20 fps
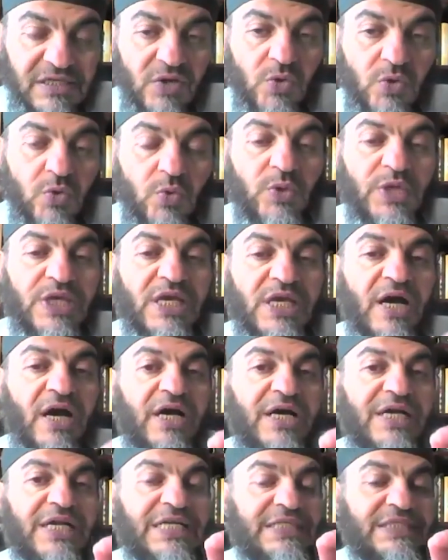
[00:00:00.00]
we
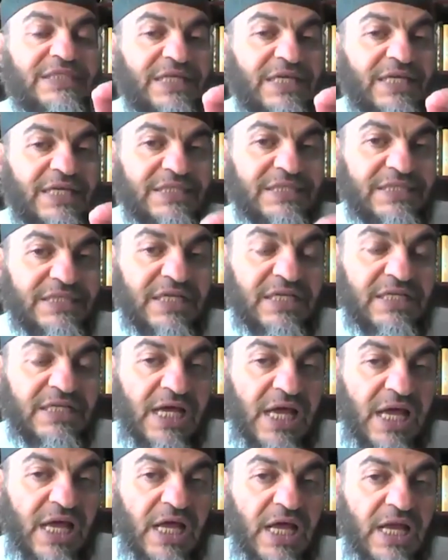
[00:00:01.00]
are interested
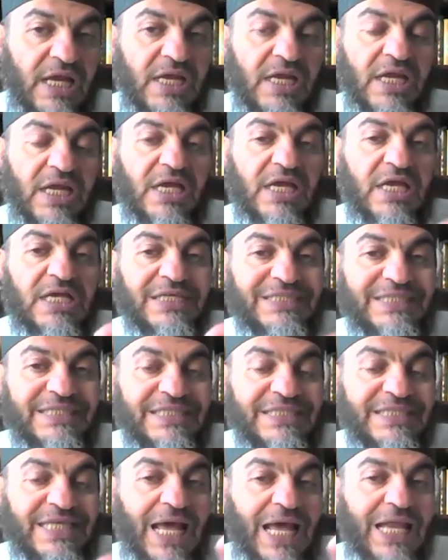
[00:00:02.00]
in
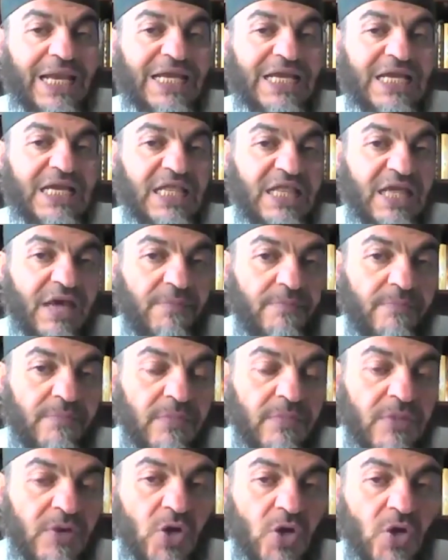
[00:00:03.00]
selling them
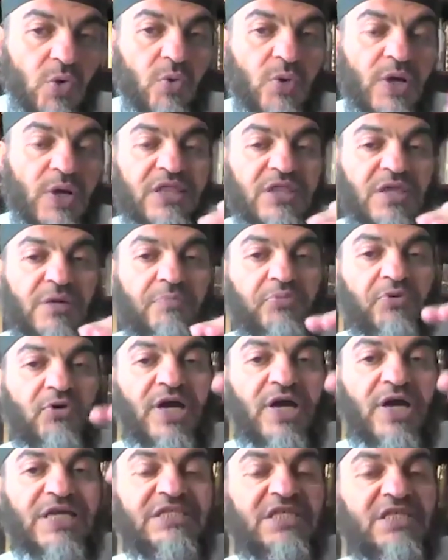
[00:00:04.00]
when the
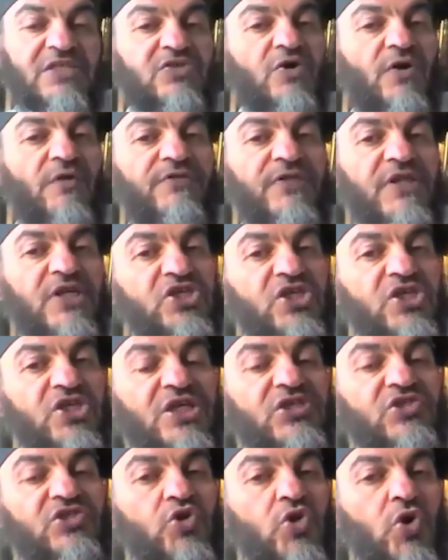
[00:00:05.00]
prices of the
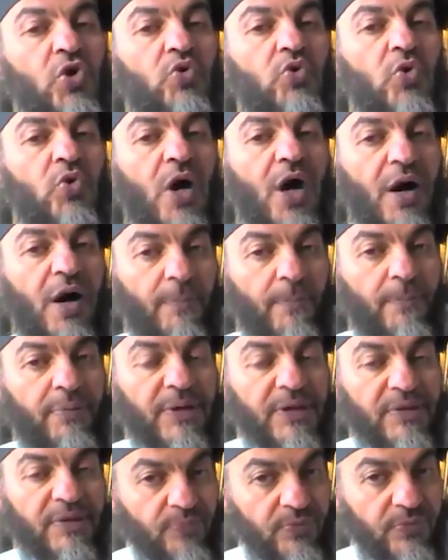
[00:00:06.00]
shares go up.
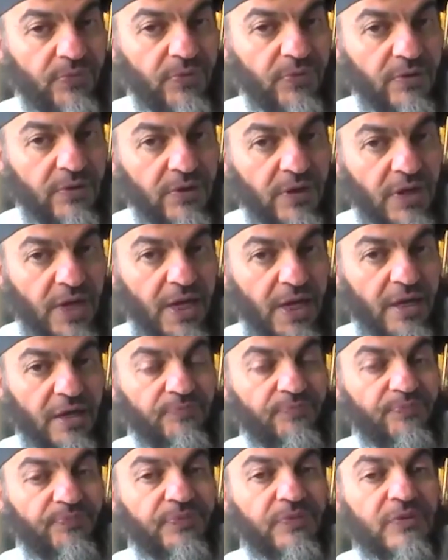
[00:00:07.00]
Yeah,
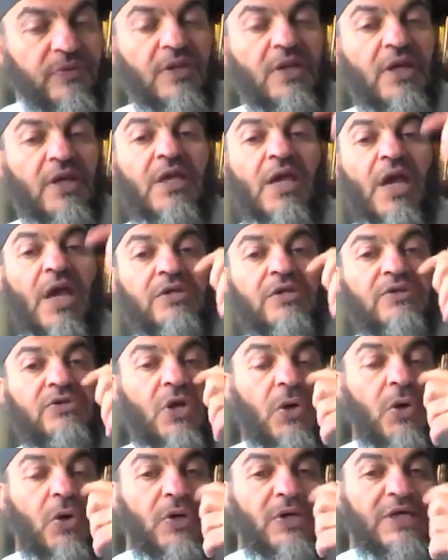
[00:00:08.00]

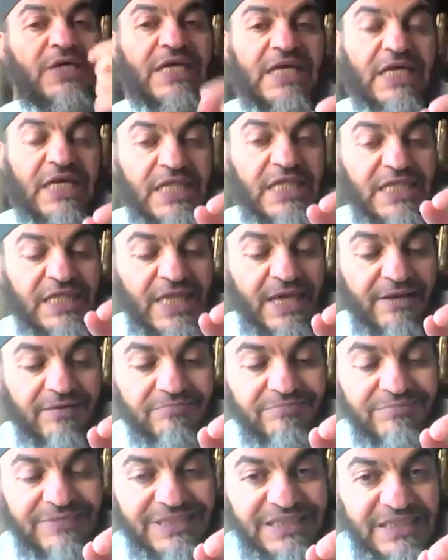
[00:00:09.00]
so
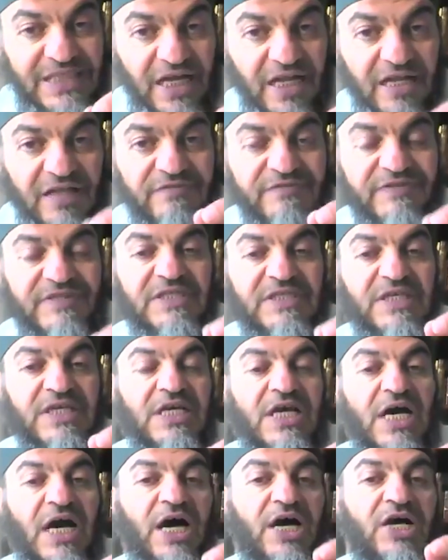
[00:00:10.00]
themselves
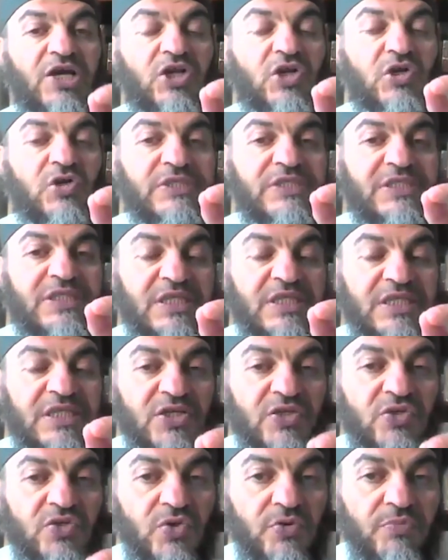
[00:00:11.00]
are
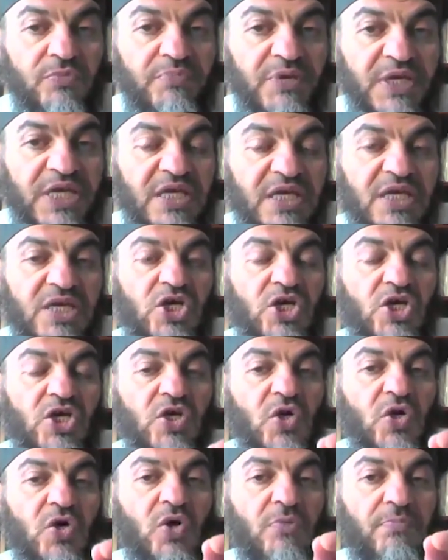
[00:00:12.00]
considered to be
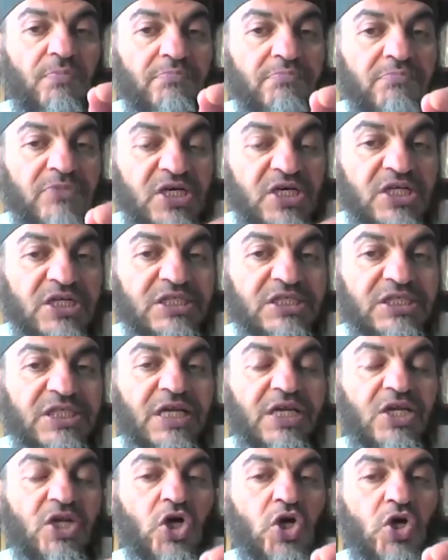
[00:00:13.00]

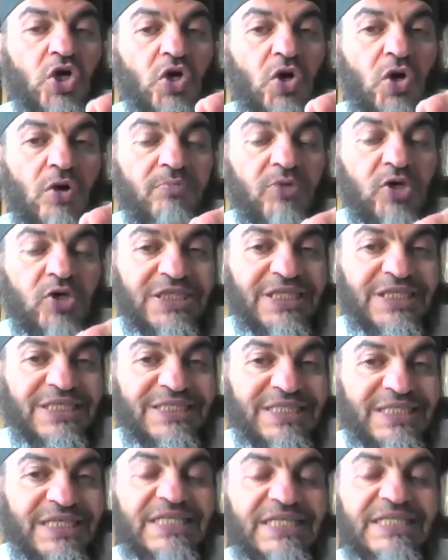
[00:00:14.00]
commercial
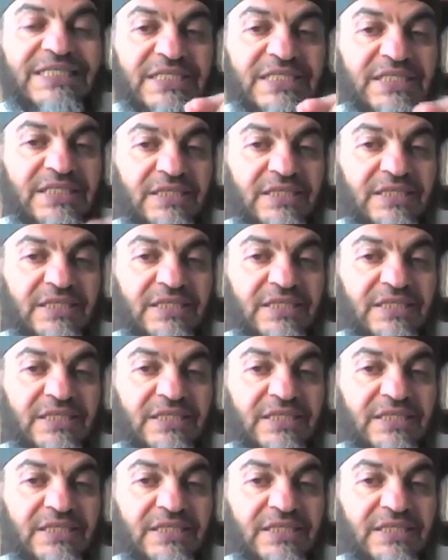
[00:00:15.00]
commodities.